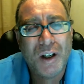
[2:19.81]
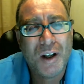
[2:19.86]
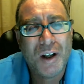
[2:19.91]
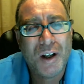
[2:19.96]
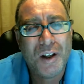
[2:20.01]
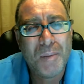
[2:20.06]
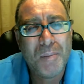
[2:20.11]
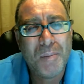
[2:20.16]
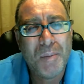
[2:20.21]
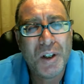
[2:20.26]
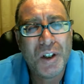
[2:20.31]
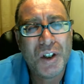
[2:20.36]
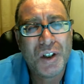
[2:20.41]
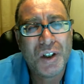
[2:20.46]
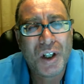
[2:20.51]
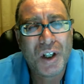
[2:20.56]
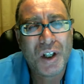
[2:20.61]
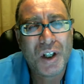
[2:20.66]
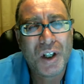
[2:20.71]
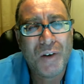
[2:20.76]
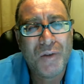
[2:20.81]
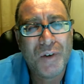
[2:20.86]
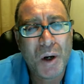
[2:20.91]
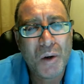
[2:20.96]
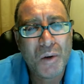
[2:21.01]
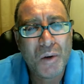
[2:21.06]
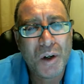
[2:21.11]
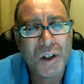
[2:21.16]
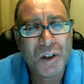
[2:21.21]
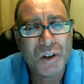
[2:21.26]
the business of the
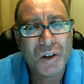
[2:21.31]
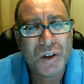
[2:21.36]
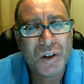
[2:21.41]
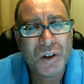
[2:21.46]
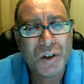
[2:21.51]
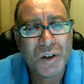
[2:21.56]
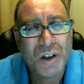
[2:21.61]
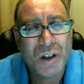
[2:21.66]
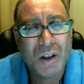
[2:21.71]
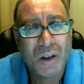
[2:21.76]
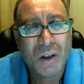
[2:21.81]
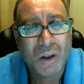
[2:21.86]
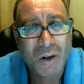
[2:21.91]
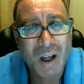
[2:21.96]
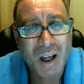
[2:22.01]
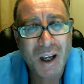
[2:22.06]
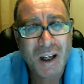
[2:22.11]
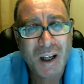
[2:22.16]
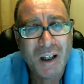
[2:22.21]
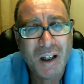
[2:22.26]
brokers, okay?